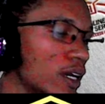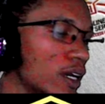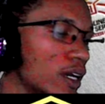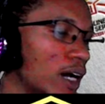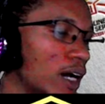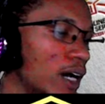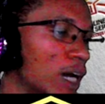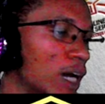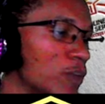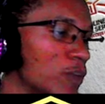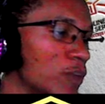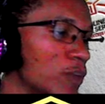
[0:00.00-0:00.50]

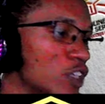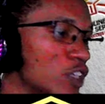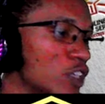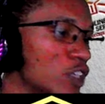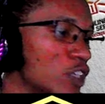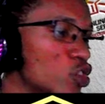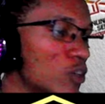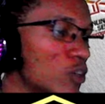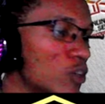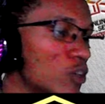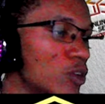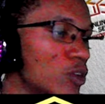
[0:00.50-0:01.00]
I'm not
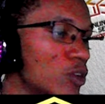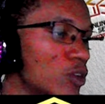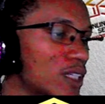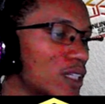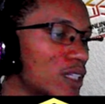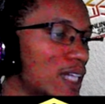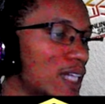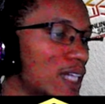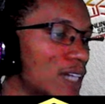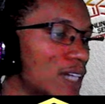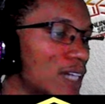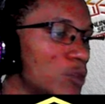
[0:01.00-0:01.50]
sure about
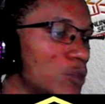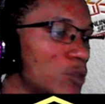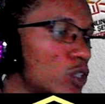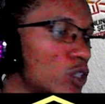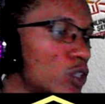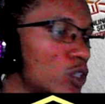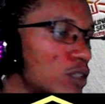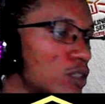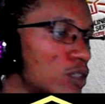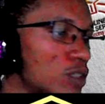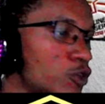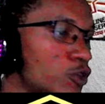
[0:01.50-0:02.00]
that
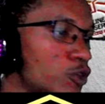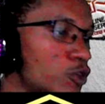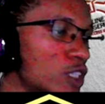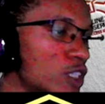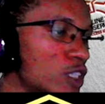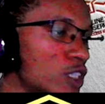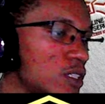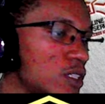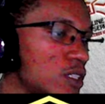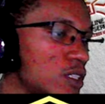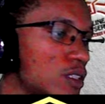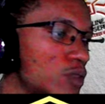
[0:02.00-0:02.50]
one.
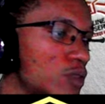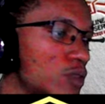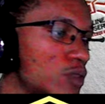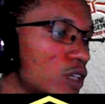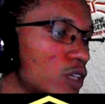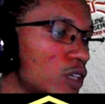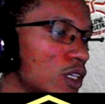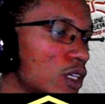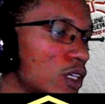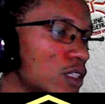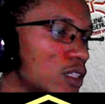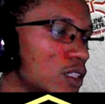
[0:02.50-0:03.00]

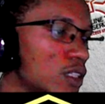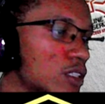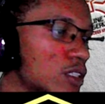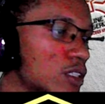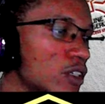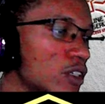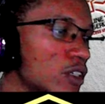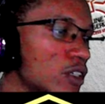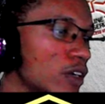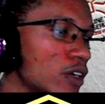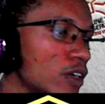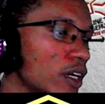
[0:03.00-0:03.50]
Festival is
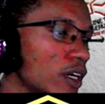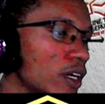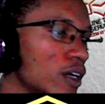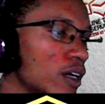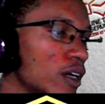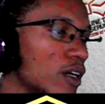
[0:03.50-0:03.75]
correct.